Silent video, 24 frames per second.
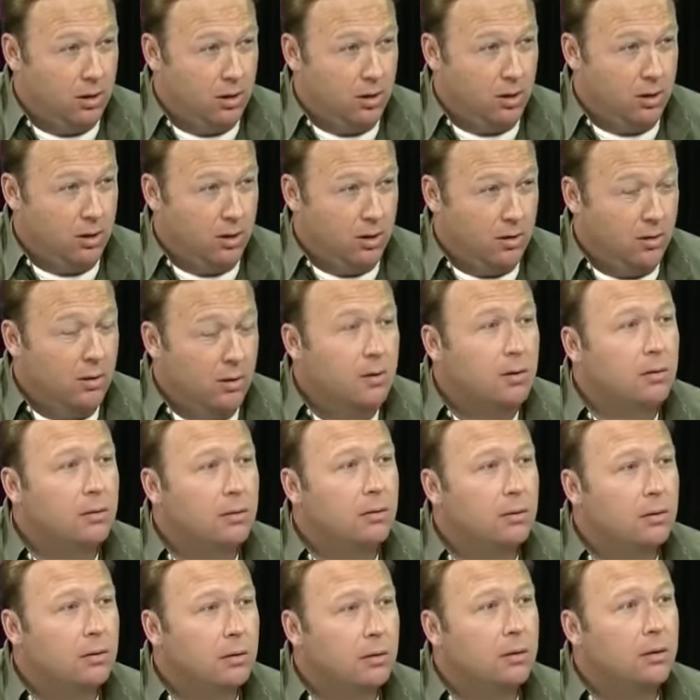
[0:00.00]
I lived in New
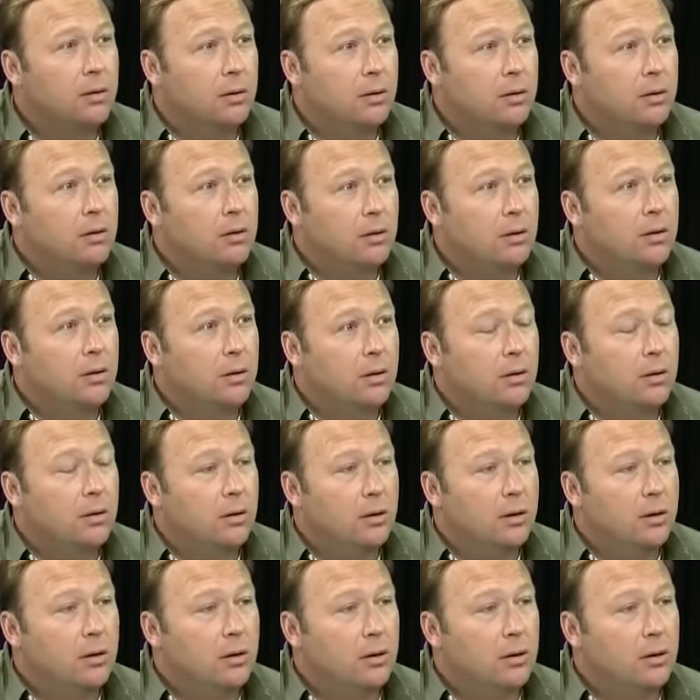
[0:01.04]
York, and